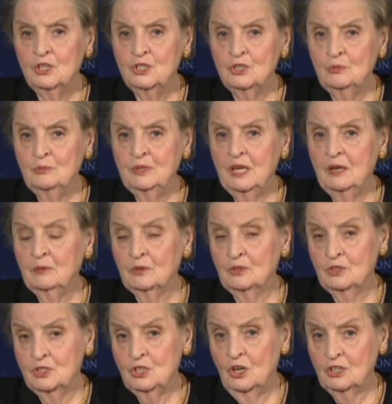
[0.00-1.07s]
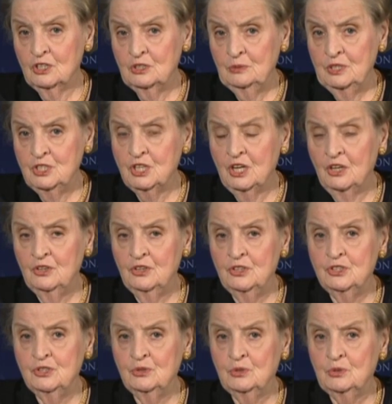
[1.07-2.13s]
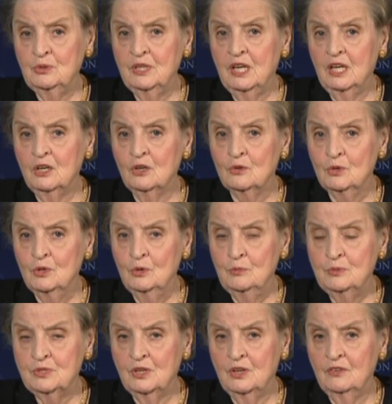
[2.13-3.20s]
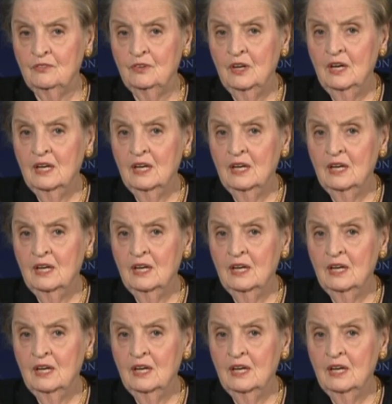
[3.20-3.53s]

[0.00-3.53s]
to be able to talk to each other, to create groups of